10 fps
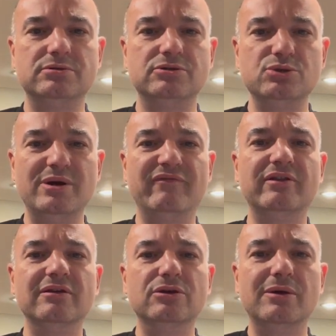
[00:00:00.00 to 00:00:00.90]
do
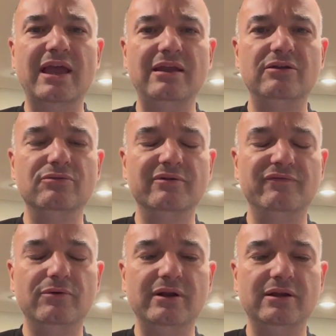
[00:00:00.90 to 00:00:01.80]
everything you can to
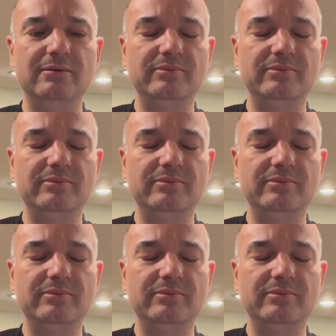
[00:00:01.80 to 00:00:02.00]
avoid it,